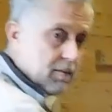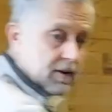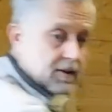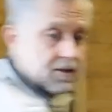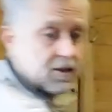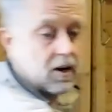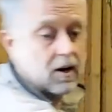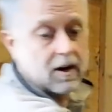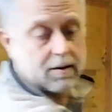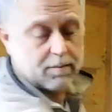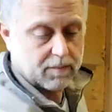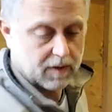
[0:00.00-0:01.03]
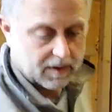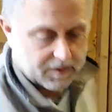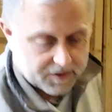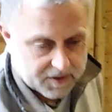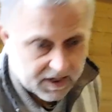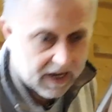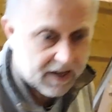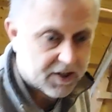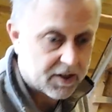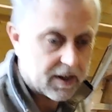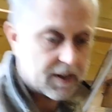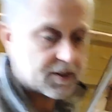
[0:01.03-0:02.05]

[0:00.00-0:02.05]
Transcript: at a time and section at a